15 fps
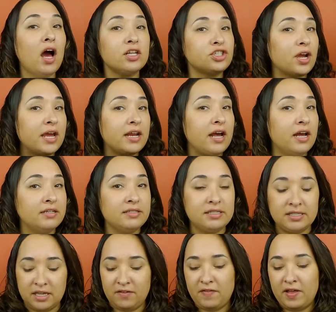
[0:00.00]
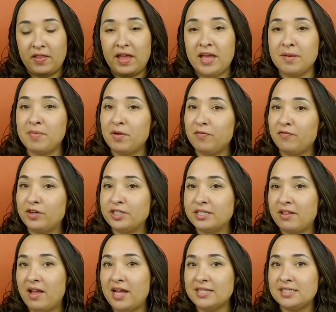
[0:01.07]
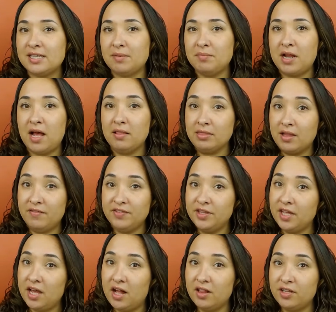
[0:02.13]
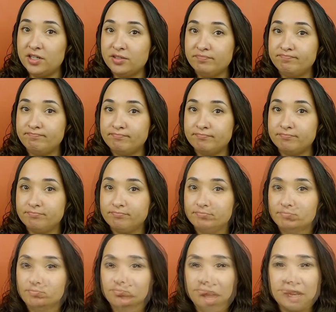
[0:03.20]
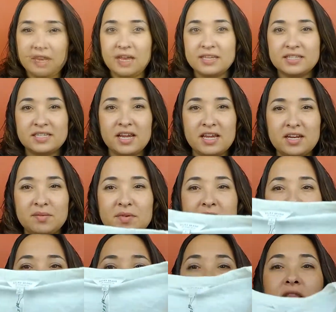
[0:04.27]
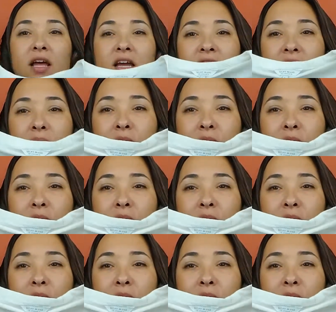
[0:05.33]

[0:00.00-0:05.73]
try it on, see if I like it, but first glance, I'm not loving the color. Okay, next item is Lucky